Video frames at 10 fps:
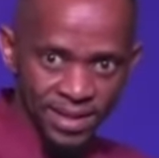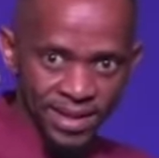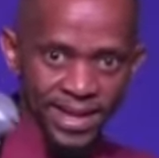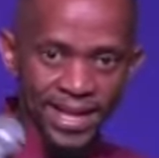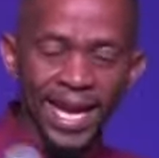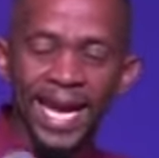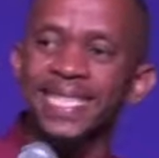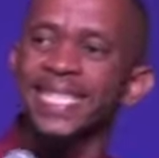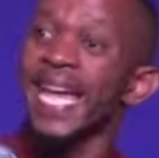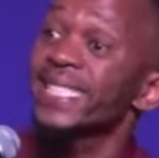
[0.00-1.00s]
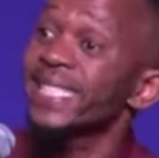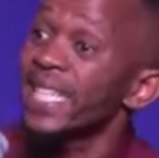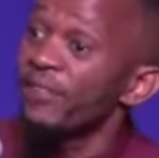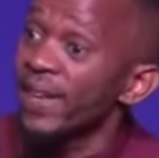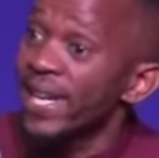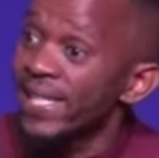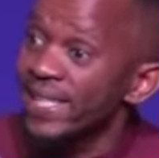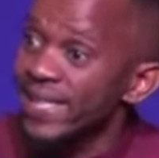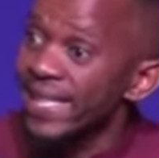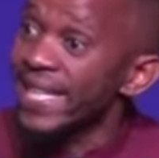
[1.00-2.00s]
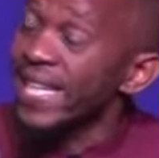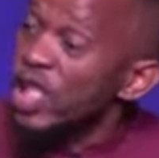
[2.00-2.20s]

And that revelation is